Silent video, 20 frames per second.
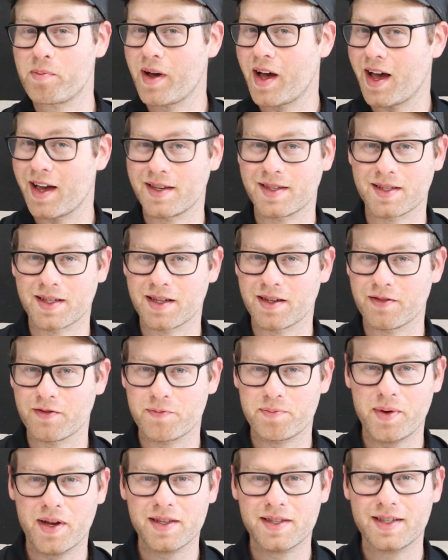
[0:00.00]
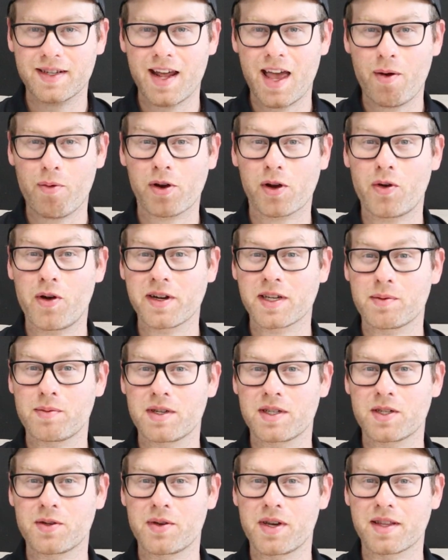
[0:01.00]
positive, but today we're going to
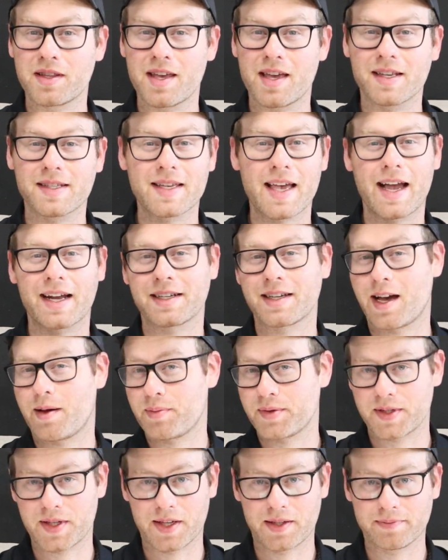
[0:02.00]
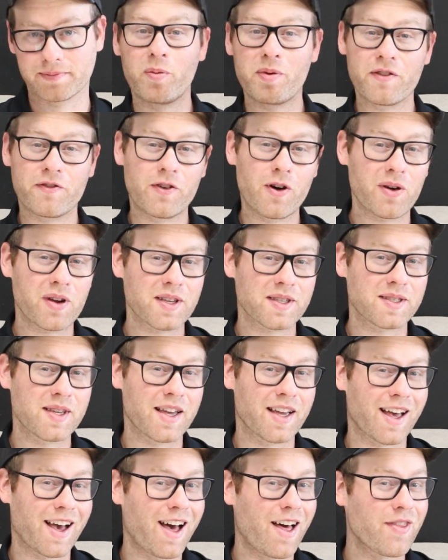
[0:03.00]
be doing the exact opposite. We'll be
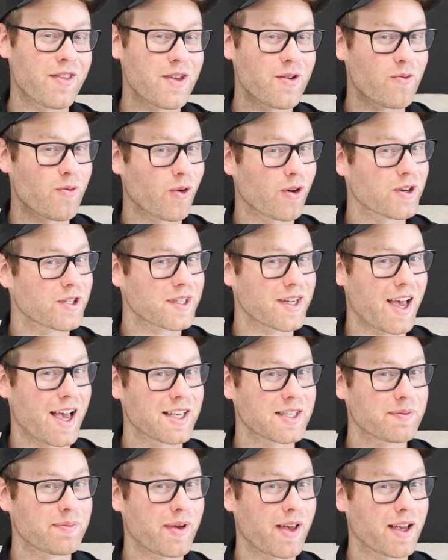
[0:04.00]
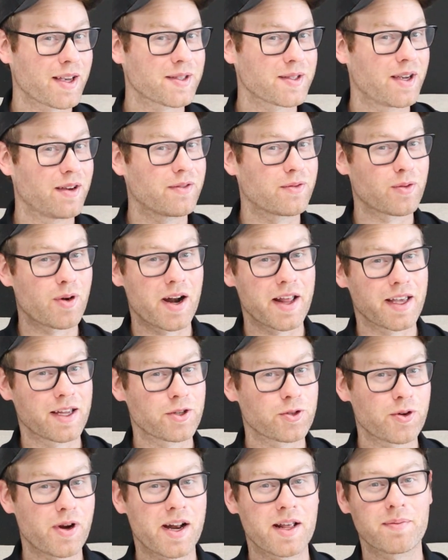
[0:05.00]
focusing on the worst aspects of running
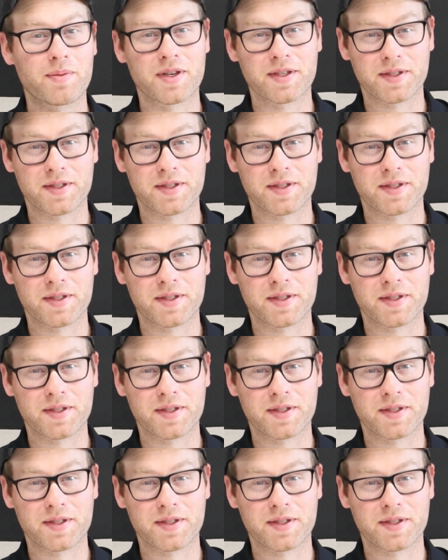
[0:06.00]
a training